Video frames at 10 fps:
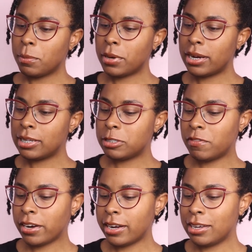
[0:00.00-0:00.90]
but it is
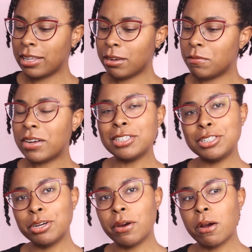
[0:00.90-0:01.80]
very like fun
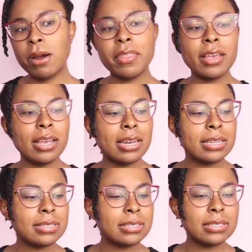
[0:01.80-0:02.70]
to grow. I think it
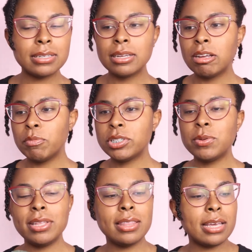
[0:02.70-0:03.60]
is
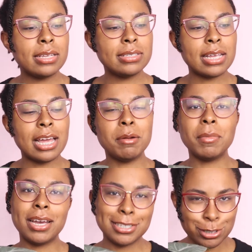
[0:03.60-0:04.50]
between this and
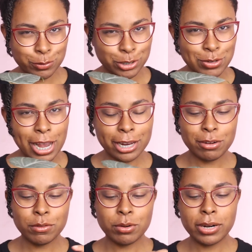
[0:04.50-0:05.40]
my silver dragon,
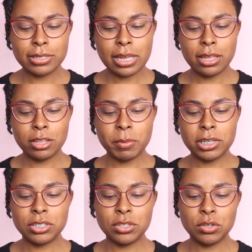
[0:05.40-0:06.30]
of course. I think they're
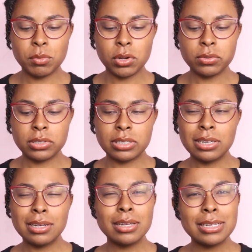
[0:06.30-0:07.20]
my 2 most
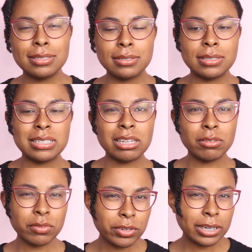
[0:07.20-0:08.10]

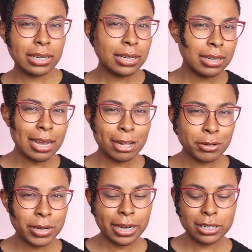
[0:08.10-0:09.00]
silvery
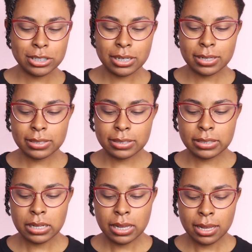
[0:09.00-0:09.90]

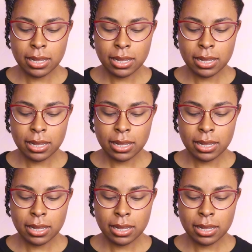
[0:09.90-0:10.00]
alocasias,